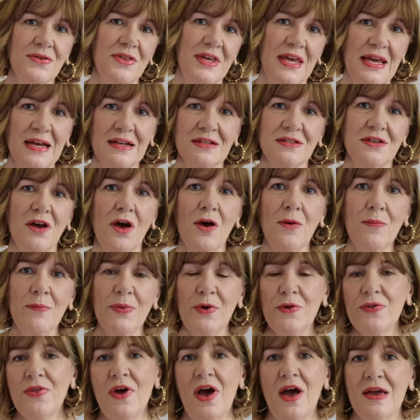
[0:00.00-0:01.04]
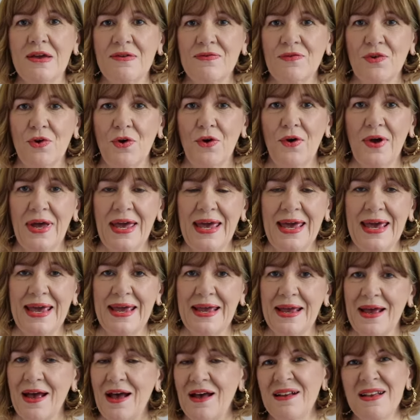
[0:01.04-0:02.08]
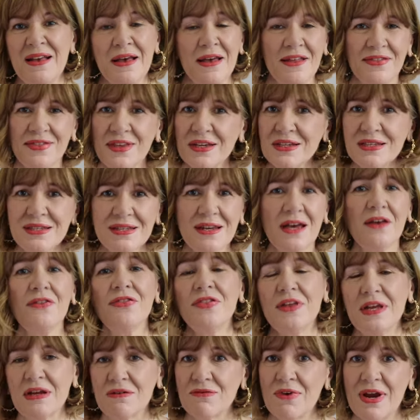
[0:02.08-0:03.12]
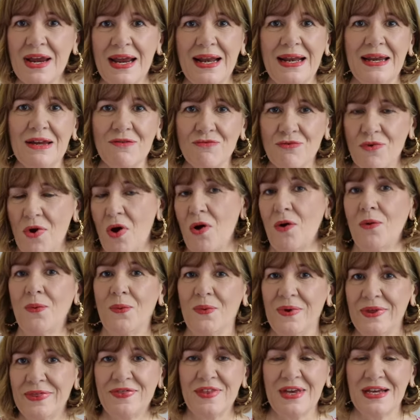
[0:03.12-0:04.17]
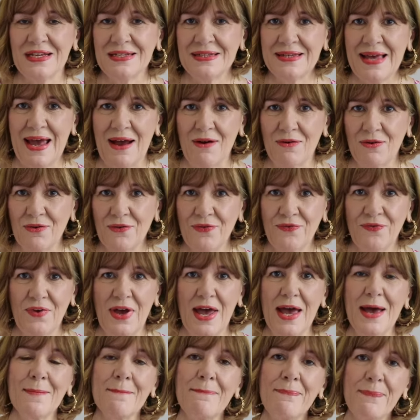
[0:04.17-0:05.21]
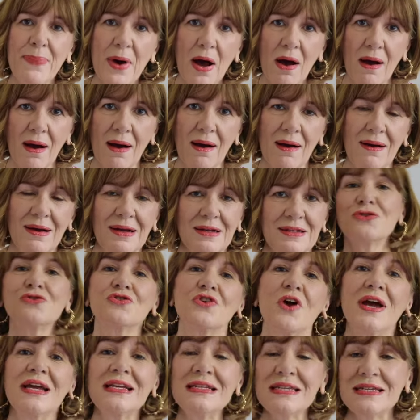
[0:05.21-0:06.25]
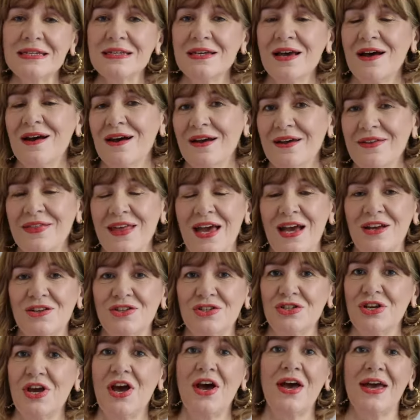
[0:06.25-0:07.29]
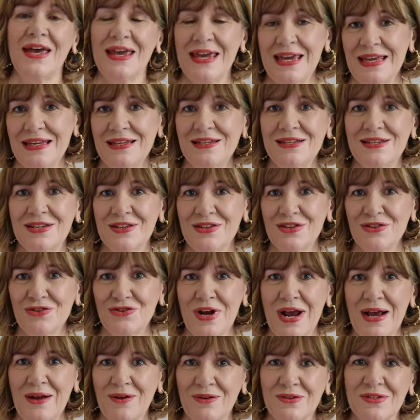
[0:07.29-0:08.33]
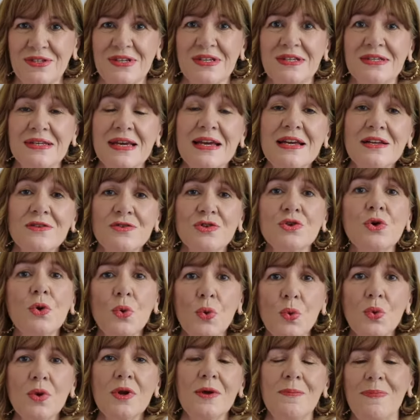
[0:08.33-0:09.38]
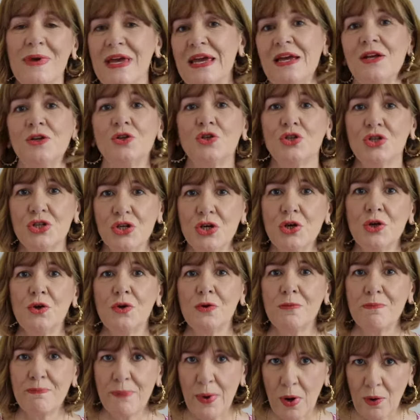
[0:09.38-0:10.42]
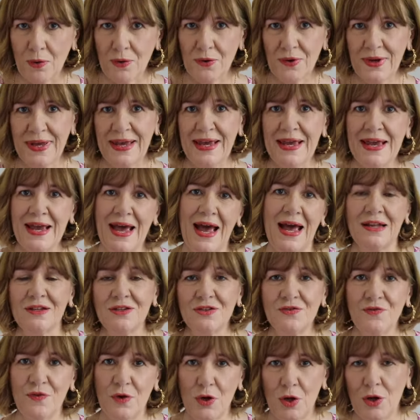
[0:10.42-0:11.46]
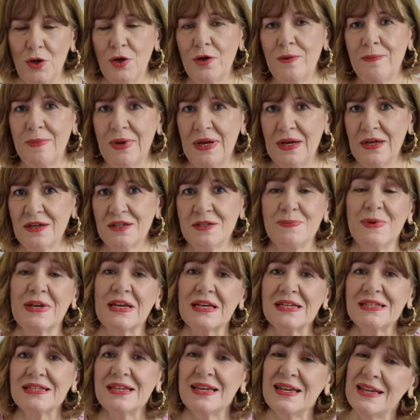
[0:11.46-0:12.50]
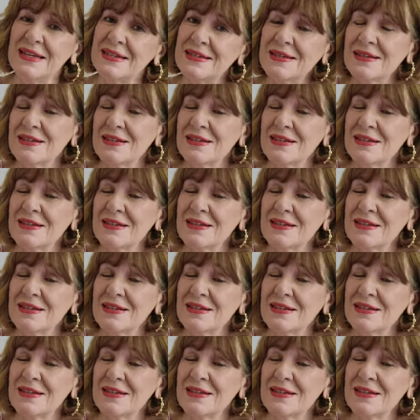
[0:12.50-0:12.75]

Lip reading: the example that I've got here, there's nothing really wrong with this outfit, but trying to tuck that shirt into the trousers, it's all a bit too bulky and voluminous because it is a